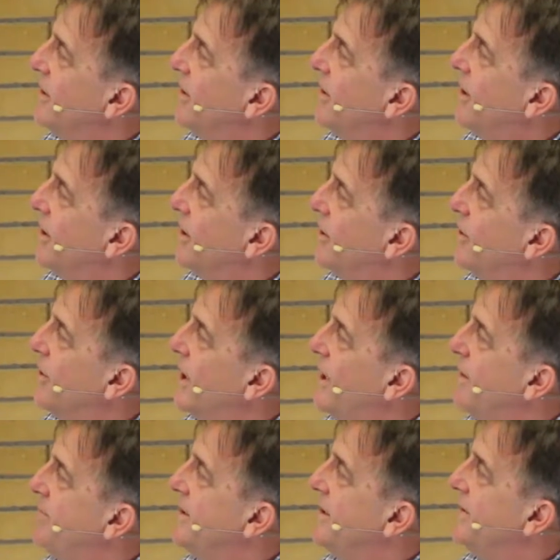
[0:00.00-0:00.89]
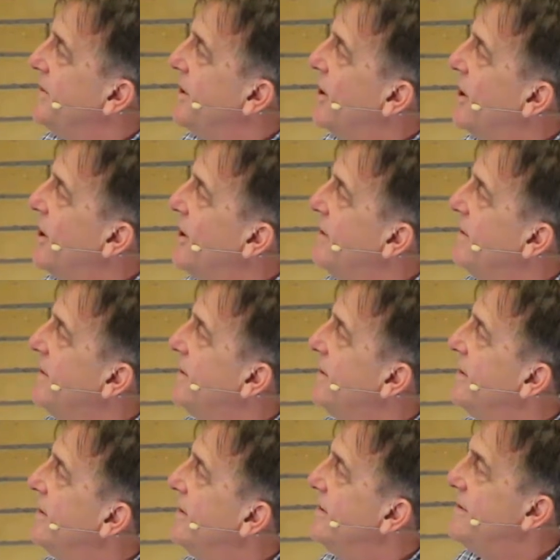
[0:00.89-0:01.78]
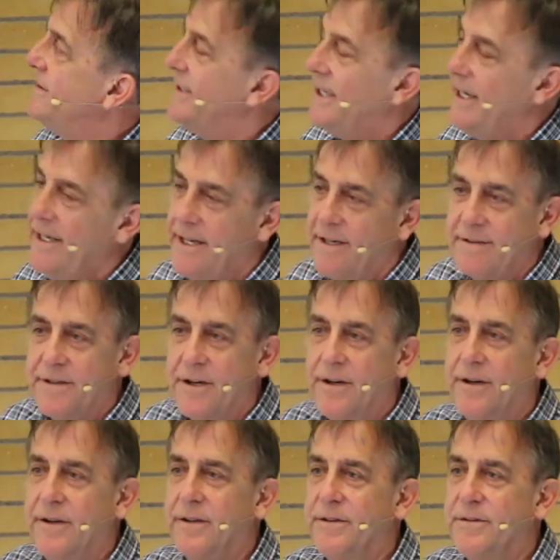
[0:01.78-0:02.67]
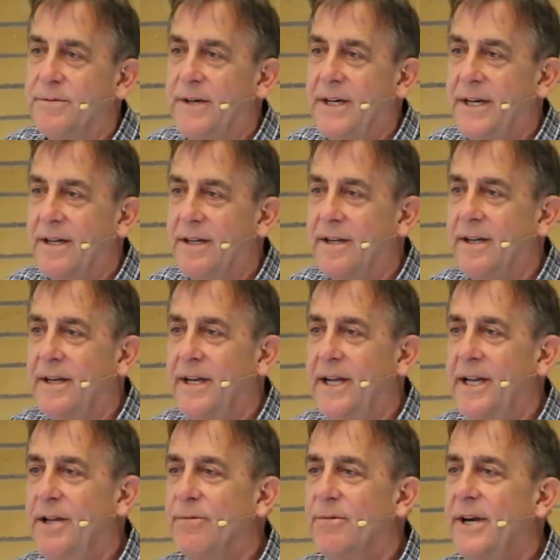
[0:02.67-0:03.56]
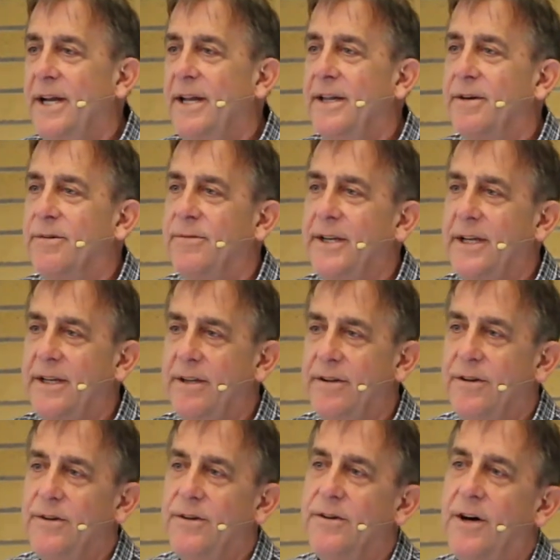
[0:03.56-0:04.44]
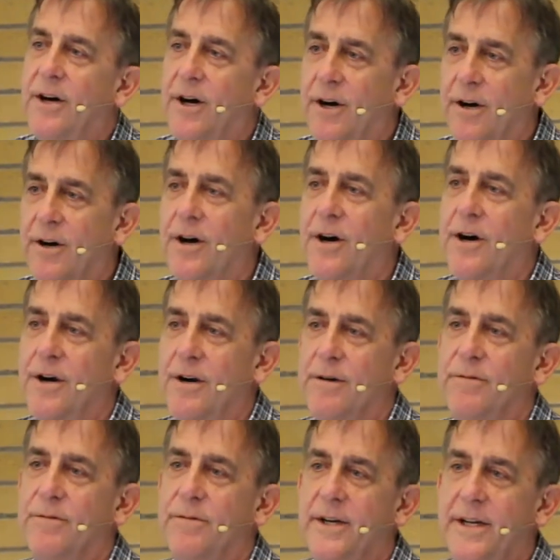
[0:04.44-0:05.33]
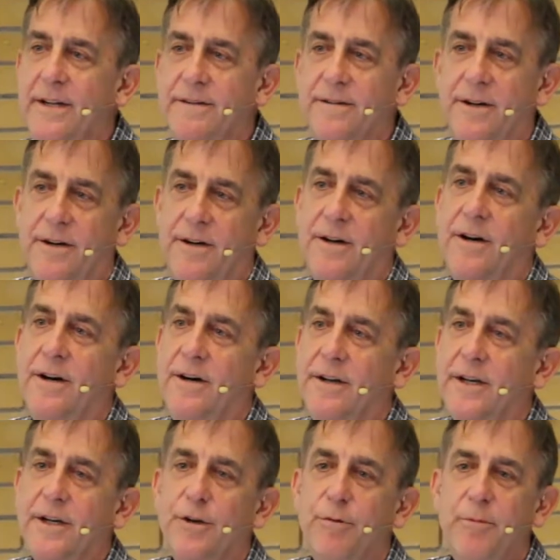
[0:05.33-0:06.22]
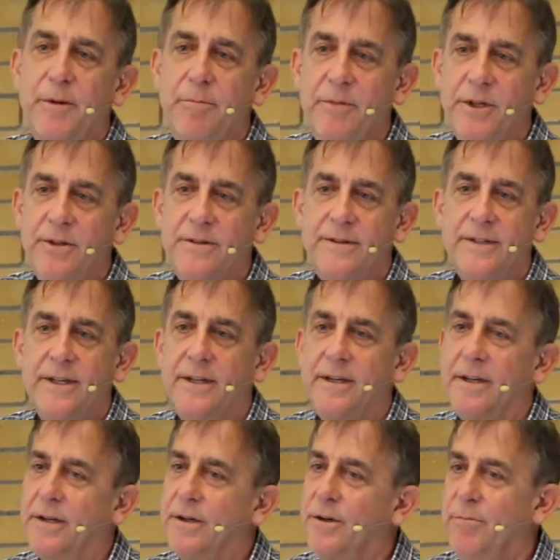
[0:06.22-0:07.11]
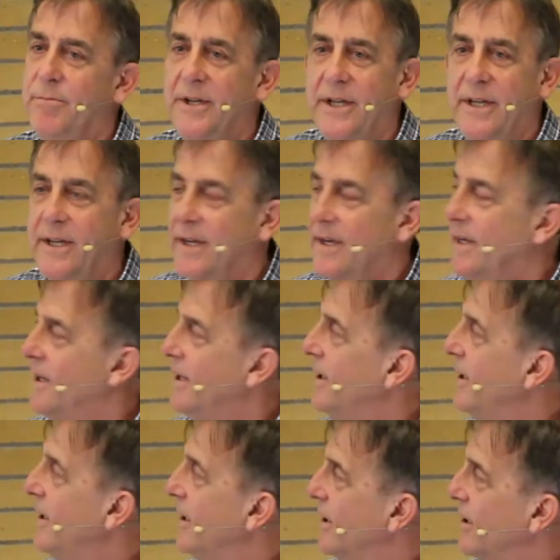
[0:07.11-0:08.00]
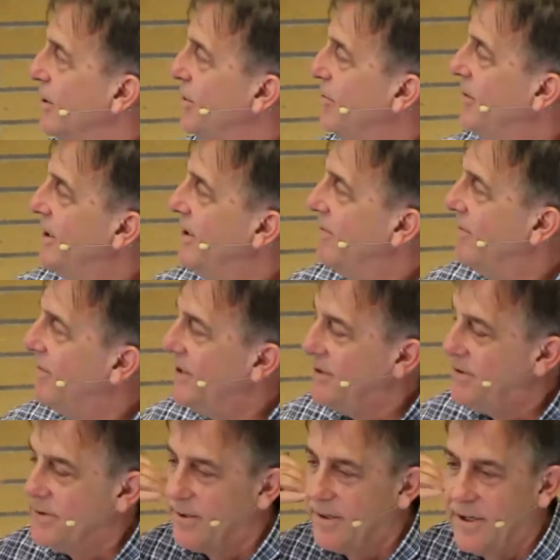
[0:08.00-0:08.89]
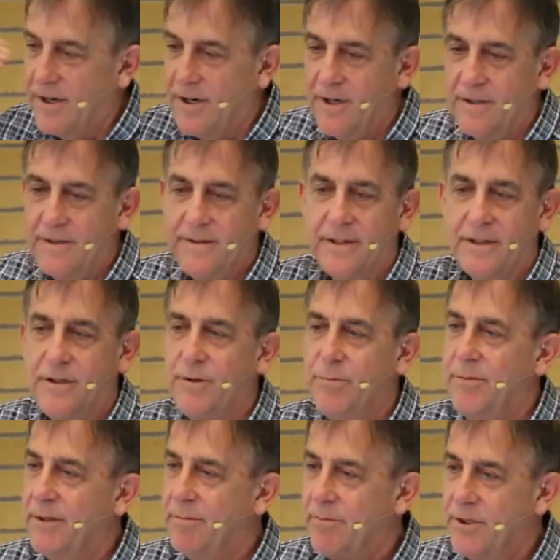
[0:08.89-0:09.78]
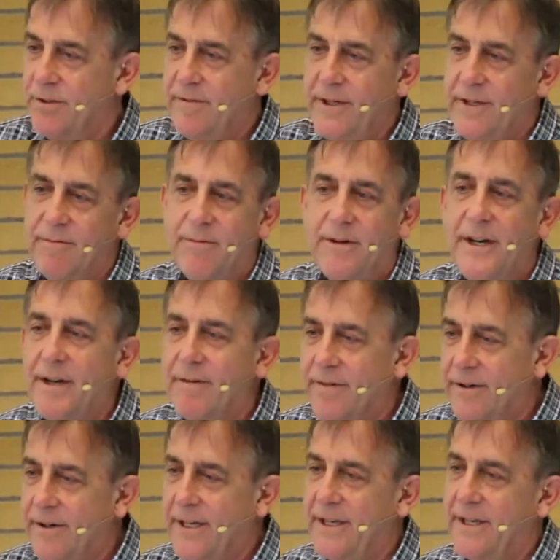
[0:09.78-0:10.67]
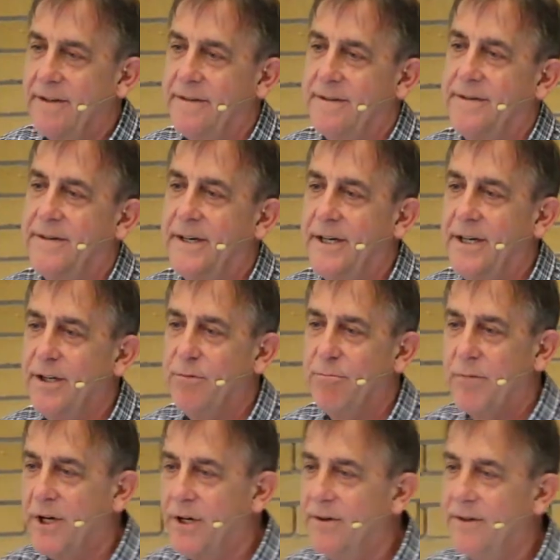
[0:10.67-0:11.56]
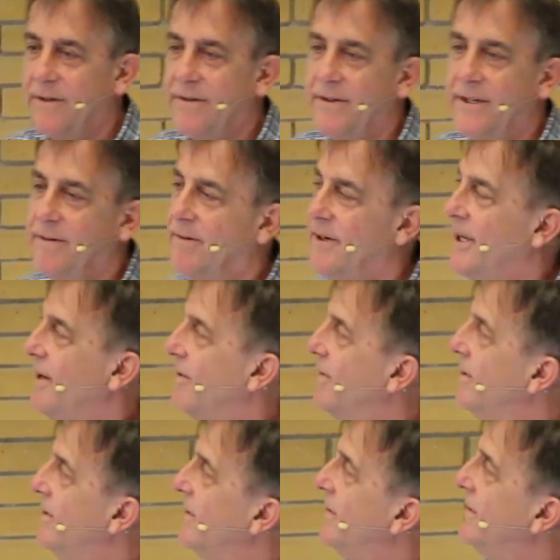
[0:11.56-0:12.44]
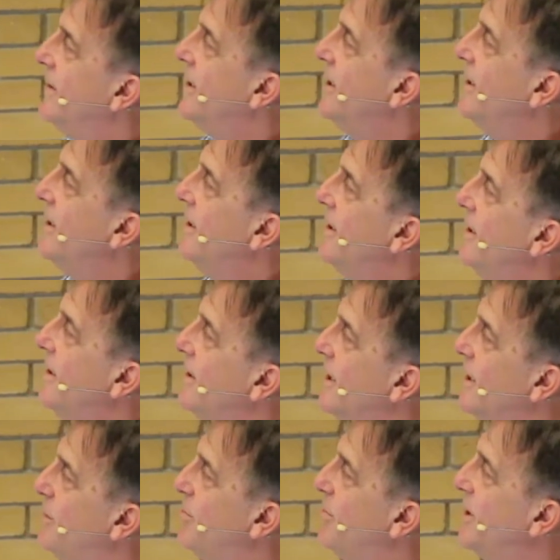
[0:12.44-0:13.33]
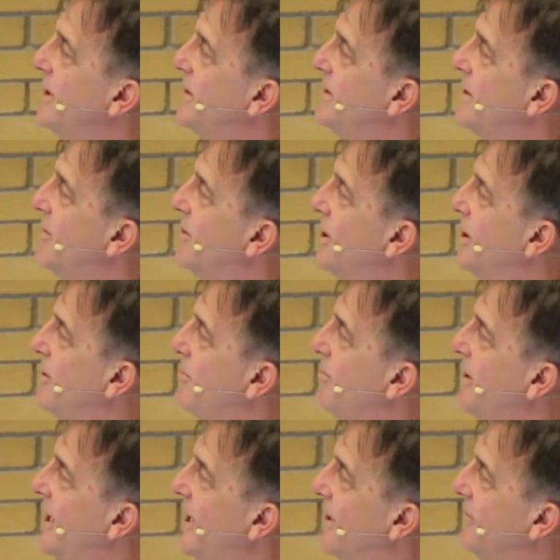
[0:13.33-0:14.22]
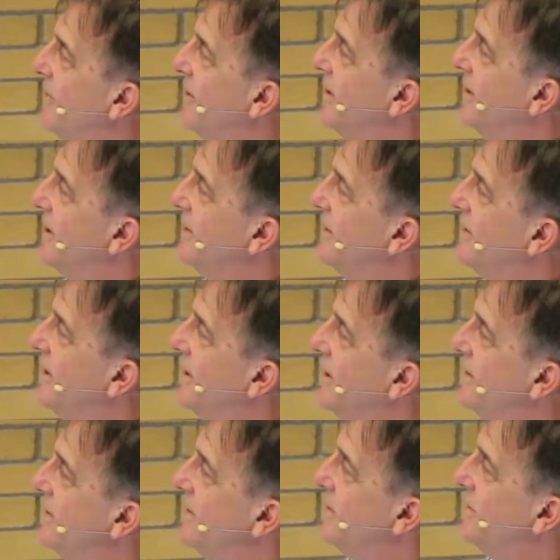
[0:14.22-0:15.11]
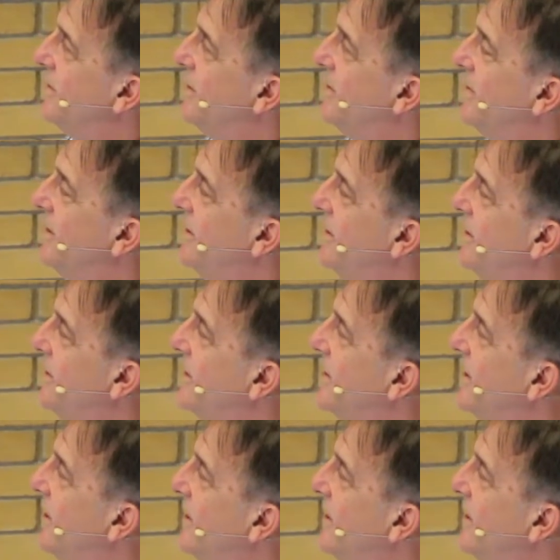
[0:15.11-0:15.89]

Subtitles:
our crops as art, seed as art as well, any way that we can do our art. What is our art? It could be music, it could be visual arts, it could be moving, whatever it is, right? Poetry, whatever. Just let's bring some art back, for God's sakes, into what we do.